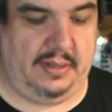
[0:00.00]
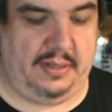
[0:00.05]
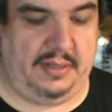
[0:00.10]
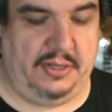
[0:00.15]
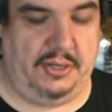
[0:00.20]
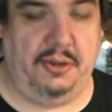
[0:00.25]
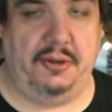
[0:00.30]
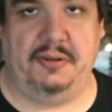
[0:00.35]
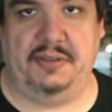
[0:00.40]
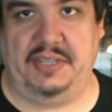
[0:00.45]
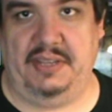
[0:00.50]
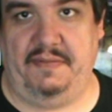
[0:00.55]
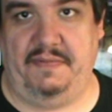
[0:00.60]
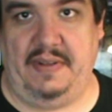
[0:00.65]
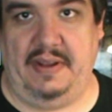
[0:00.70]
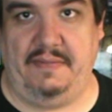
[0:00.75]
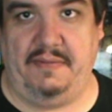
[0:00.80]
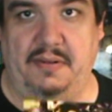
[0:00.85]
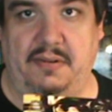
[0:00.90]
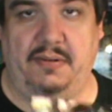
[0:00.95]
Do yourself
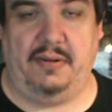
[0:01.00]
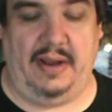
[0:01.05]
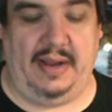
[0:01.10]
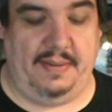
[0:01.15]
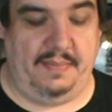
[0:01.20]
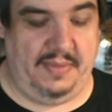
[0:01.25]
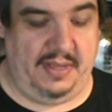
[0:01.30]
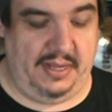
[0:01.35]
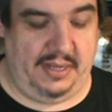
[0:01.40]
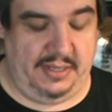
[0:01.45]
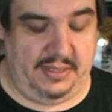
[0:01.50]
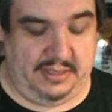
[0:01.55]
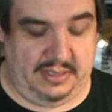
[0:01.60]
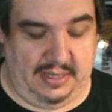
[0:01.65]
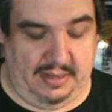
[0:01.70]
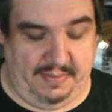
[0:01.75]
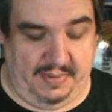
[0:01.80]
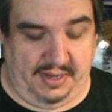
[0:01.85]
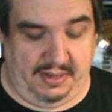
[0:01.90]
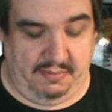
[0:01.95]
a favor and grab these.
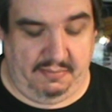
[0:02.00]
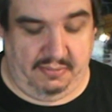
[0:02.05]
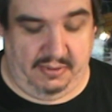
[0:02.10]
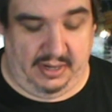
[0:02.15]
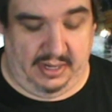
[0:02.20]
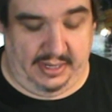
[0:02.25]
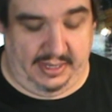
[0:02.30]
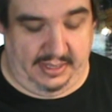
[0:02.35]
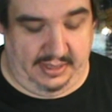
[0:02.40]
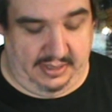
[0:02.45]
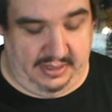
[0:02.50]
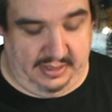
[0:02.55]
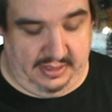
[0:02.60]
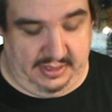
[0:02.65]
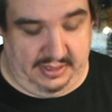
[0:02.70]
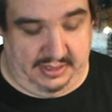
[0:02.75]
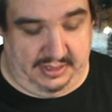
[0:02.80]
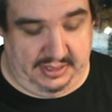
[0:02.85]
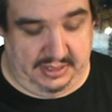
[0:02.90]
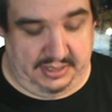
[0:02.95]
I mean, really,
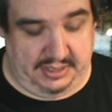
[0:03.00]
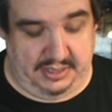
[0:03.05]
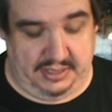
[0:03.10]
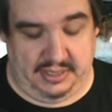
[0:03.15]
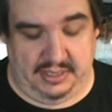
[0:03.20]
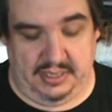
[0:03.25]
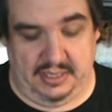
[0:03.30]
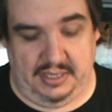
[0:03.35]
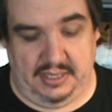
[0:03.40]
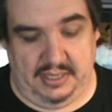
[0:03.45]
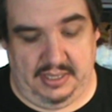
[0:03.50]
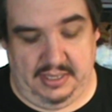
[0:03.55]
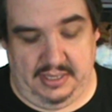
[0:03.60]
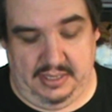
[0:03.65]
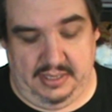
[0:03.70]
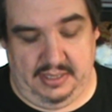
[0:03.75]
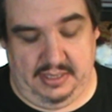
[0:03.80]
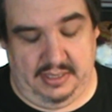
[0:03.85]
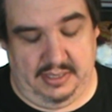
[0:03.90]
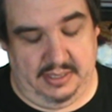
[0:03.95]
this is
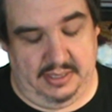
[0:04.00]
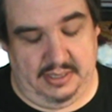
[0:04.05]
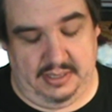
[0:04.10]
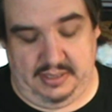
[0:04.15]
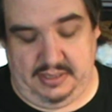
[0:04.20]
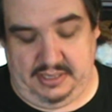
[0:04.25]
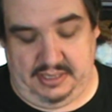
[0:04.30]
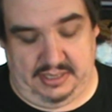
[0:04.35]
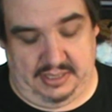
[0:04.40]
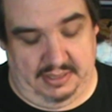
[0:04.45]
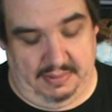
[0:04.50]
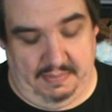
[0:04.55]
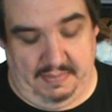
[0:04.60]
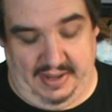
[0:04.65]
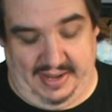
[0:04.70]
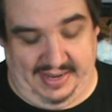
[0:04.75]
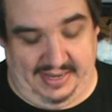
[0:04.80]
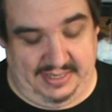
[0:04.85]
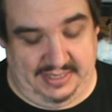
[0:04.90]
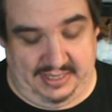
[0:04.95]
just
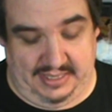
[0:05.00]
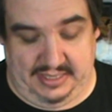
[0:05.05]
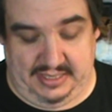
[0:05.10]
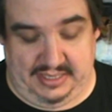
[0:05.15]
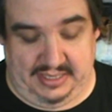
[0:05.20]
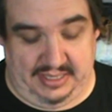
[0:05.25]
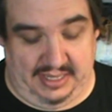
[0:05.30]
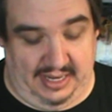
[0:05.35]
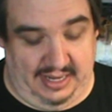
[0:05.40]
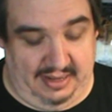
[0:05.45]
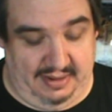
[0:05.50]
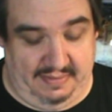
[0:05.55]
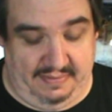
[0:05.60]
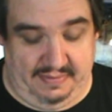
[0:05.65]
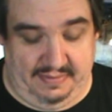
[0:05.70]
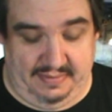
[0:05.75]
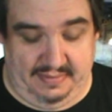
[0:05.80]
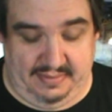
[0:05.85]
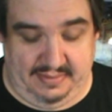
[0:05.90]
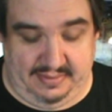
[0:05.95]
amazing
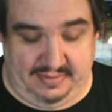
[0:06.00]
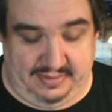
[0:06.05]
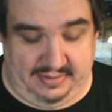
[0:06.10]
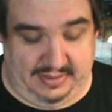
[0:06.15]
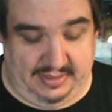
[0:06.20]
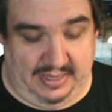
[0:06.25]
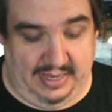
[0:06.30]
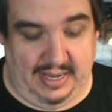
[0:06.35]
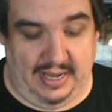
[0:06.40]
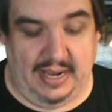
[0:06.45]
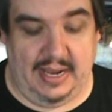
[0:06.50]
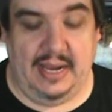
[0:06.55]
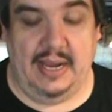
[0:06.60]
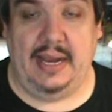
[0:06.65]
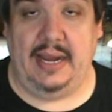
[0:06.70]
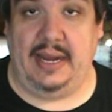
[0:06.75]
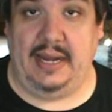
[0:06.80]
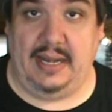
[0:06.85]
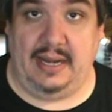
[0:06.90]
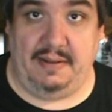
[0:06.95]
stuff.
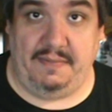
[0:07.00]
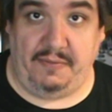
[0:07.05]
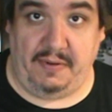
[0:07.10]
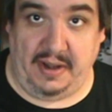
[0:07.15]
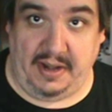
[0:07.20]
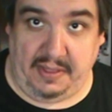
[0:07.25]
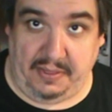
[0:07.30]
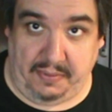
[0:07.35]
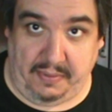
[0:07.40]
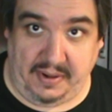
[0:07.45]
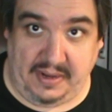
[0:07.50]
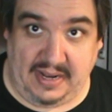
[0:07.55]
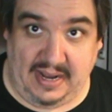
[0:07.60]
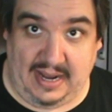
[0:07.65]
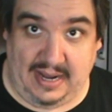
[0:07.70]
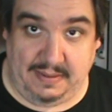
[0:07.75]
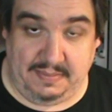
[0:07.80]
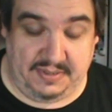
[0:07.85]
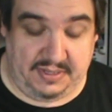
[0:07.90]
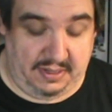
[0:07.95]
And I've read it 3
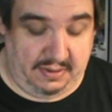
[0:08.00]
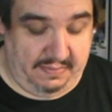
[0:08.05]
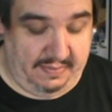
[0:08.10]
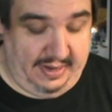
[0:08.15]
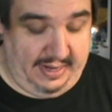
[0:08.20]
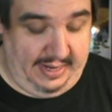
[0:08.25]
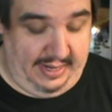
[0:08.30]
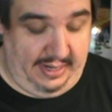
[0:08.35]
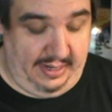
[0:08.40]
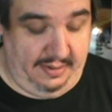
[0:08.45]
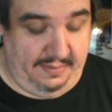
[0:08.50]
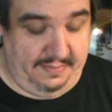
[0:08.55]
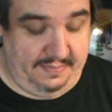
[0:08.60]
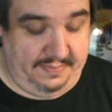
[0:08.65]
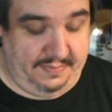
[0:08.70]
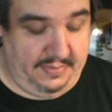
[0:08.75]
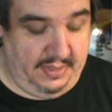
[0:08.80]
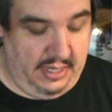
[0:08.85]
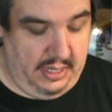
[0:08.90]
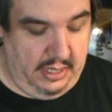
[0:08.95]
times already.
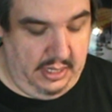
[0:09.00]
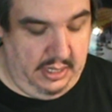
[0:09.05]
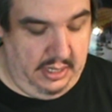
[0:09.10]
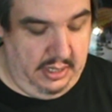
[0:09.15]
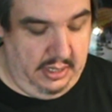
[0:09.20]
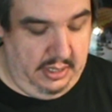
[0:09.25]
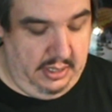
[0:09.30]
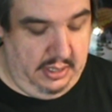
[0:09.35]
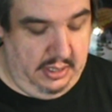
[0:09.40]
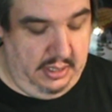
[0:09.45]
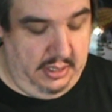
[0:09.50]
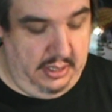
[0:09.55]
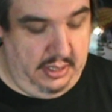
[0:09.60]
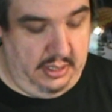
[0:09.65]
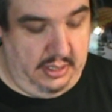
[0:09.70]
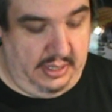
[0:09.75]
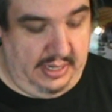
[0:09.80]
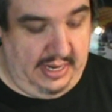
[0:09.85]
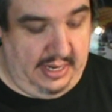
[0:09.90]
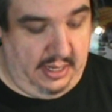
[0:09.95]

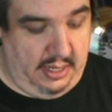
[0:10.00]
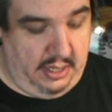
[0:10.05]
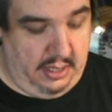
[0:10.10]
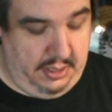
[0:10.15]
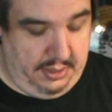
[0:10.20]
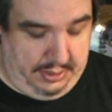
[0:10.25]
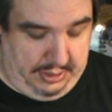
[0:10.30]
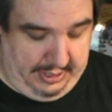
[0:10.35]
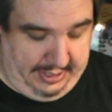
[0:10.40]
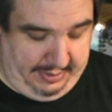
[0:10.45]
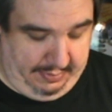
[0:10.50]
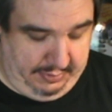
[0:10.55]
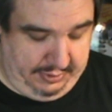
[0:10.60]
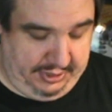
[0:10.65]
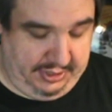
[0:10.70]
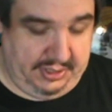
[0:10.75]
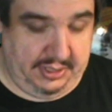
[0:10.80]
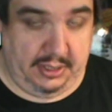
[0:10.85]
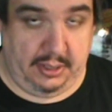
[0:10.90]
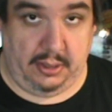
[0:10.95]
Now, the
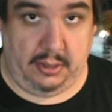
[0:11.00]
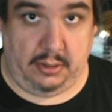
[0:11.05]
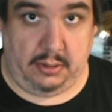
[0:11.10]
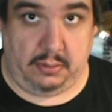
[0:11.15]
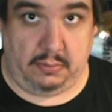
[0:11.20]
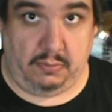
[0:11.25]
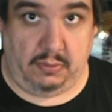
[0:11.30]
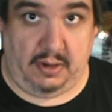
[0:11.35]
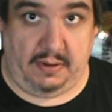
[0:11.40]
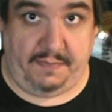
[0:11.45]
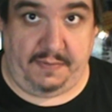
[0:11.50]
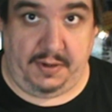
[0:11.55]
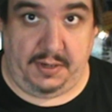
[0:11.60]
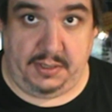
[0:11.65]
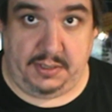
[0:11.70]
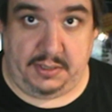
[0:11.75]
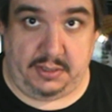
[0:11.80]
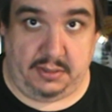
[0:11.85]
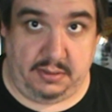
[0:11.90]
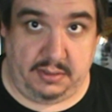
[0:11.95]
language is a little rough in
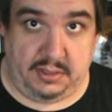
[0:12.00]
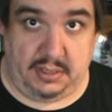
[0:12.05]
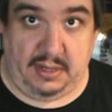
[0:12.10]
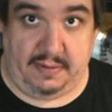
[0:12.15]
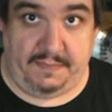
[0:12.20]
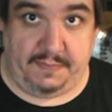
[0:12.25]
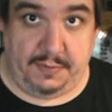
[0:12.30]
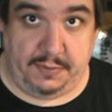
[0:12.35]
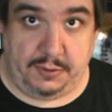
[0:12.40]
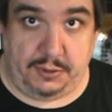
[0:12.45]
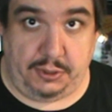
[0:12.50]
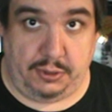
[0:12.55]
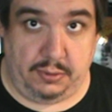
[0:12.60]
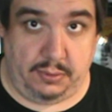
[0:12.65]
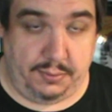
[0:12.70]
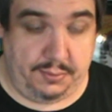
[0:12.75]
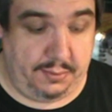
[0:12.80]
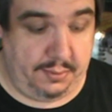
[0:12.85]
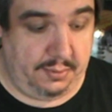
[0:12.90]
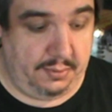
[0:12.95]
it, so it's not for the
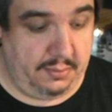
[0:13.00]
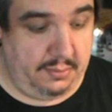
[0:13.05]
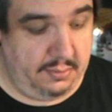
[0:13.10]
children.